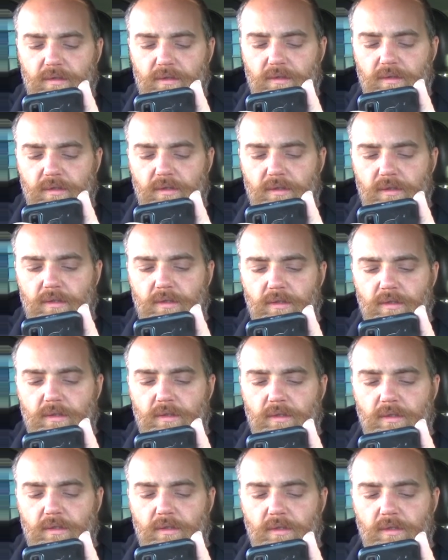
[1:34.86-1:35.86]

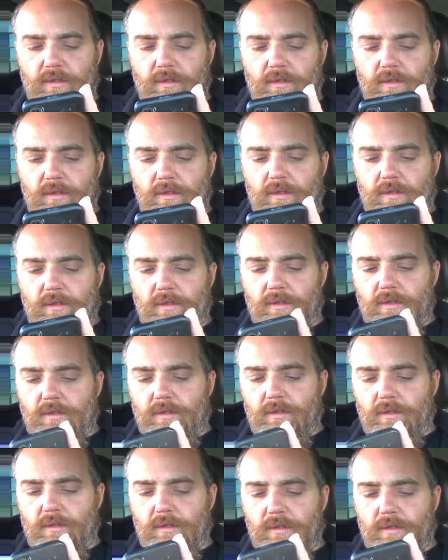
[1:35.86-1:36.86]

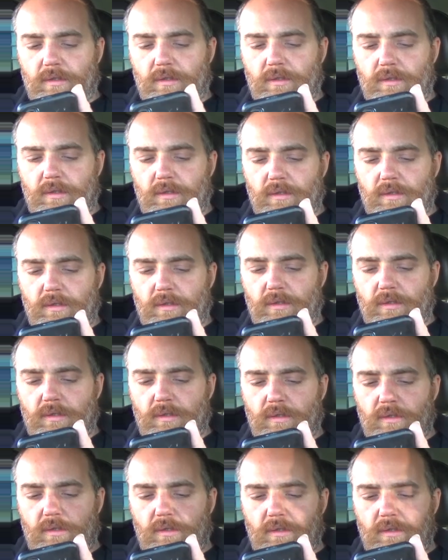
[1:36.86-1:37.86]

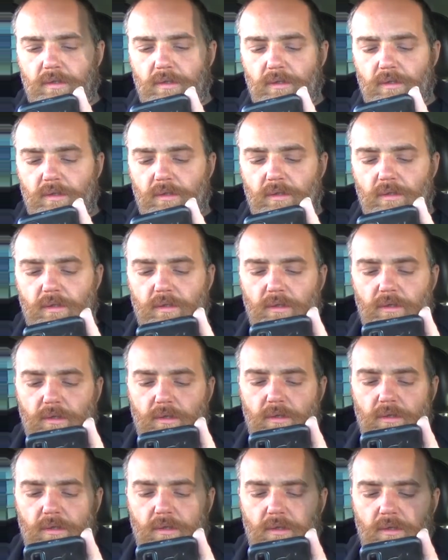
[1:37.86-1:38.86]

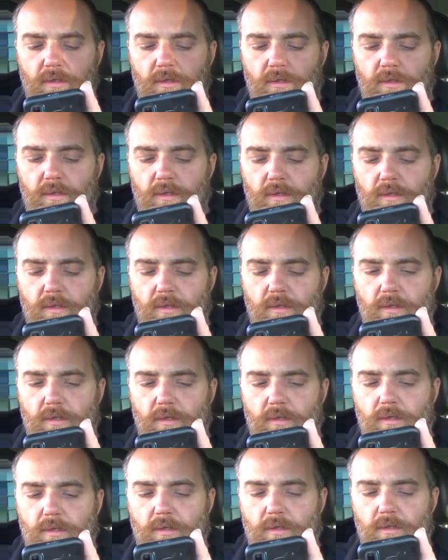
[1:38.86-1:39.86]

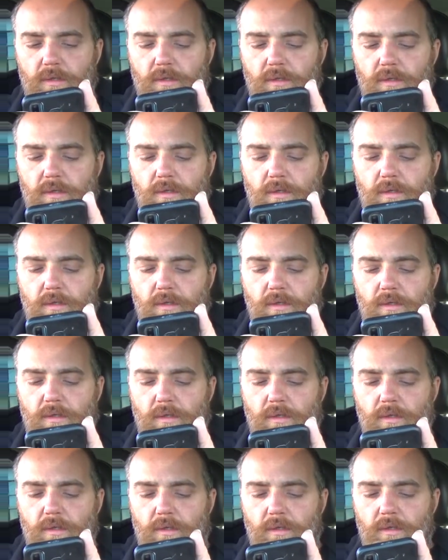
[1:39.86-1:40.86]

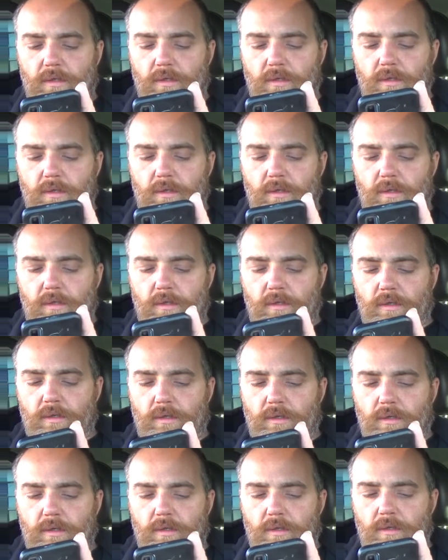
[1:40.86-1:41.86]

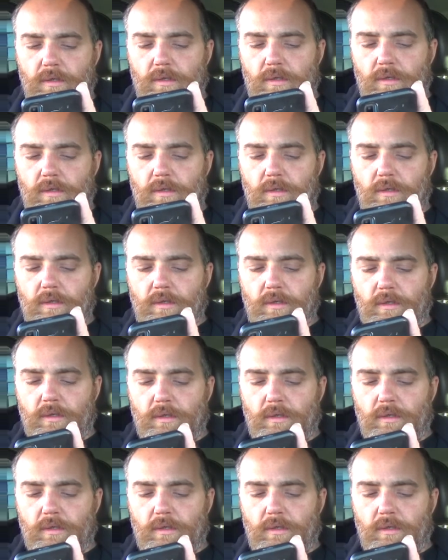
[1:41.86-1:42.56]
Nothing is said.